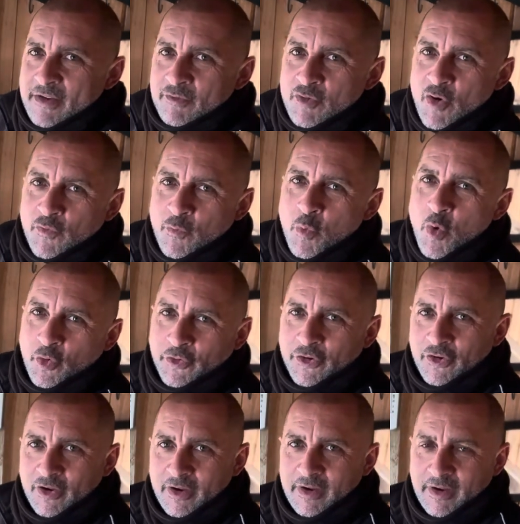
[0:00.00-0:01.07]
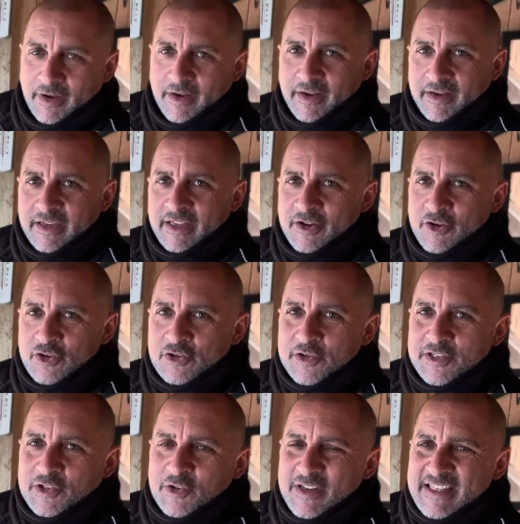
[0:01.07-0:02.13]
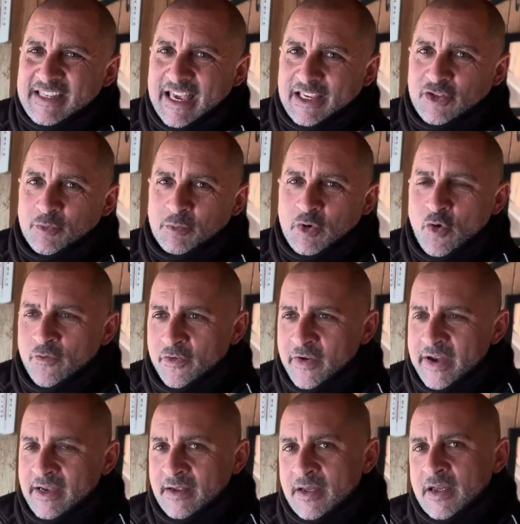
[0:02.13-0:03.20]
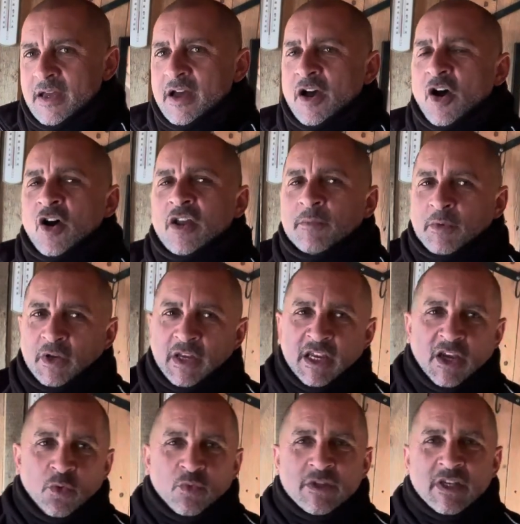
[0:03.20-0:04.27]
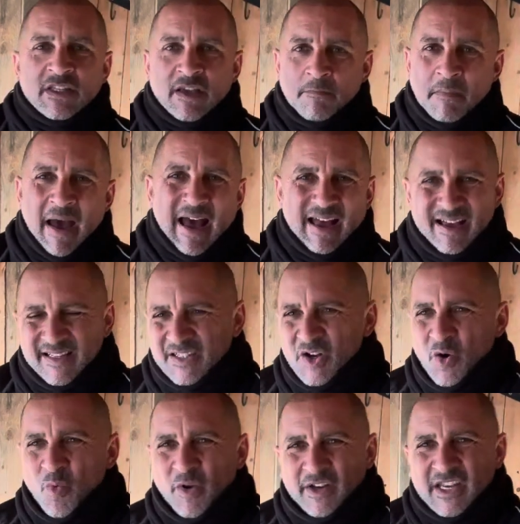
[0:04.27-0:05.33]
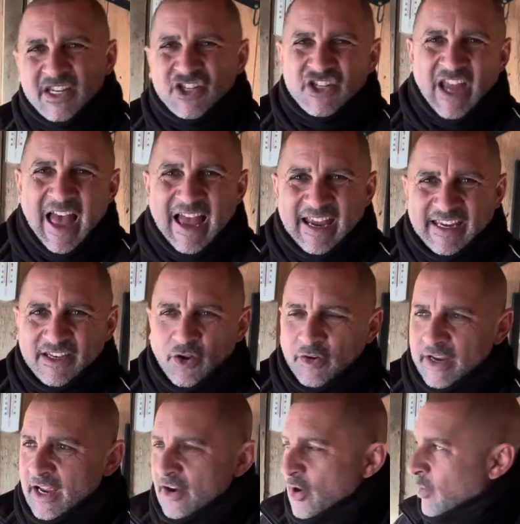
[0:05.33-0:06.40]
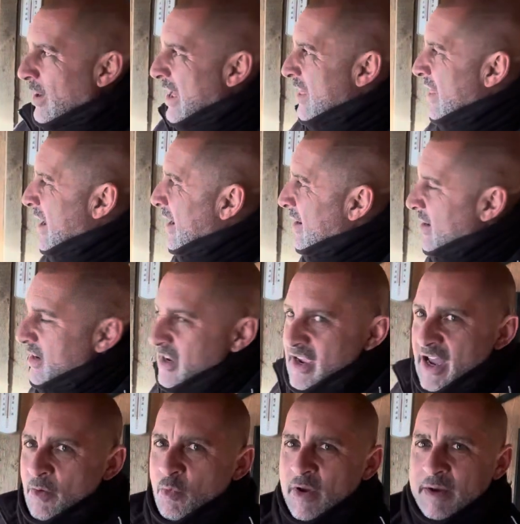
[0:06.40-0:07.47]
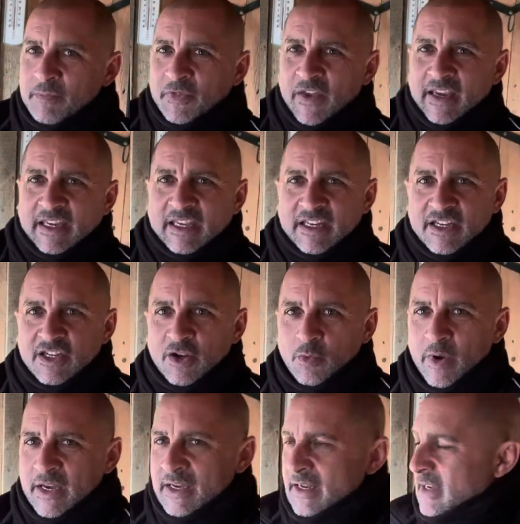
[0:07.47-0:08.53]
rough wood, you know, so it's going to take some covering. All I'm going to use is a matte. I don't want a shine on it or all like that. And what I'm thinking of doing